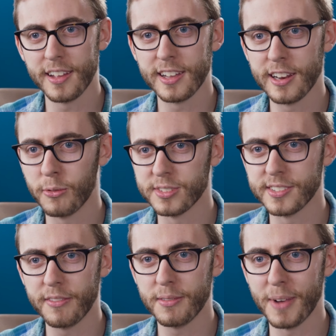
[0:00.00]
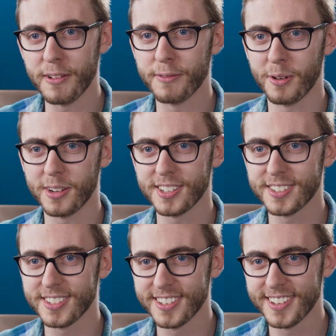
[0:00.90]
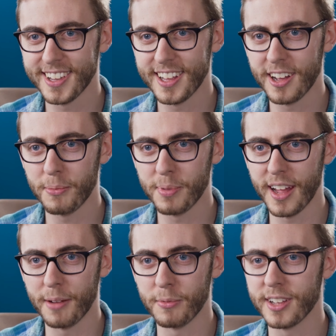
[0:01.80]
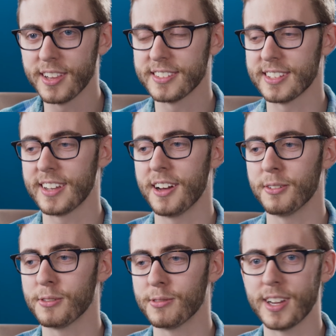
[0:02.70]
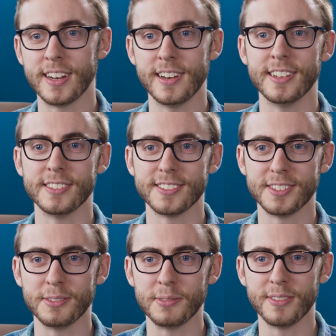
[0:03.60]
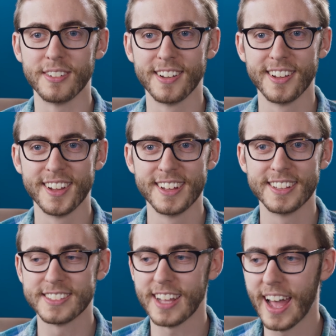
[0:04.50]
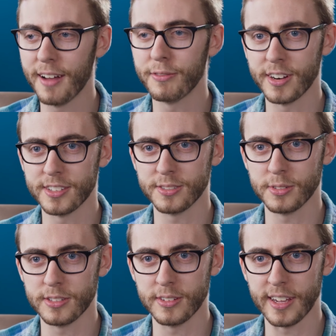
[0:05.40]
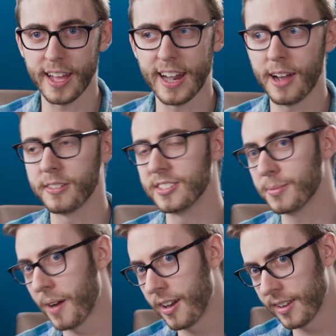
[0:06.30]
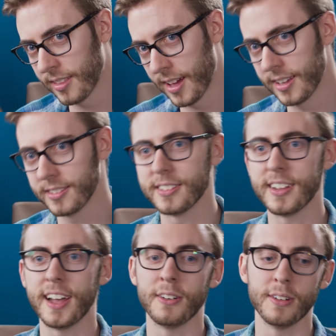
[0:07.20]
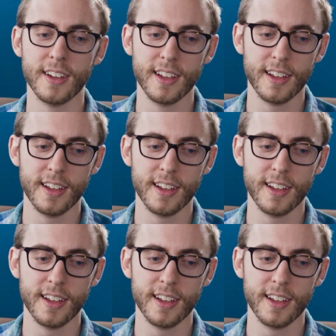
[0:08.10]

you know, it was never my focus, you know, but I'm realizing how great it is to have friends who are doing it and how inspiring that is and how